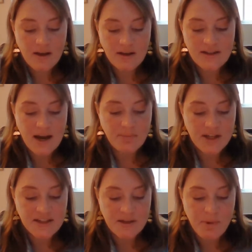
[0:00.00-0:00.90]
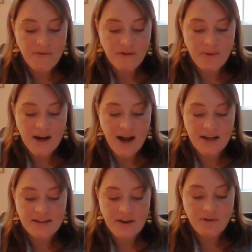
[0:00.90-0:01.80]
Dad blinks his puffy red
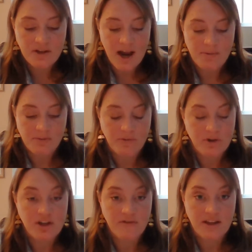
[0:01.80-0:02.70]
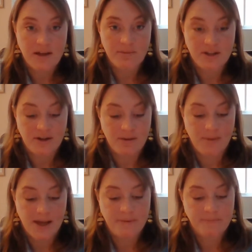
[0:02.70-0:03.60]
eyes several times before shifting them to look at
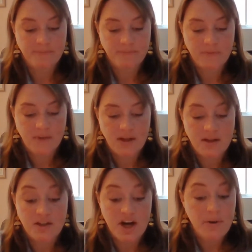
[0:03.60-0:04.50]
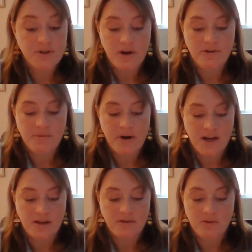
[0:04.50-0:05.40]
me. The shower's already
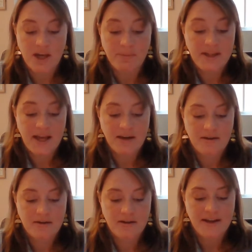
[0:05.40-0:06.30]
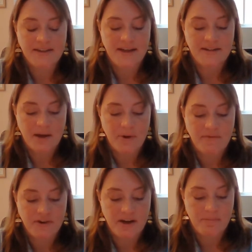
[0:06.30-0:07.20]
running. You can't be late, I say as I wait
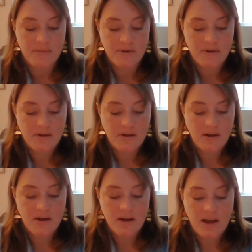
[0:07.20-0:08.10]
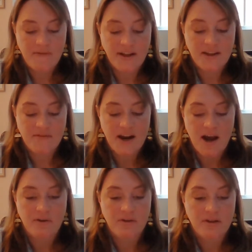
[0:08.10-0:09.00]
for him. If I leave
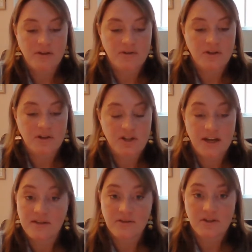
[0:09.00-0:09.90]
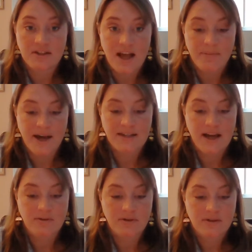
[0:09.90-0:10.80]
now, there's a good chance he'll just lie back
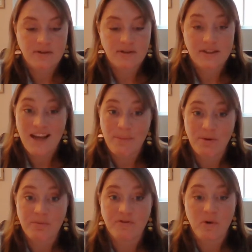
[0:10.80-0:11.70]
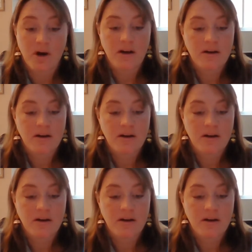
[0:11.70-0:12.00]
down. It's happened before.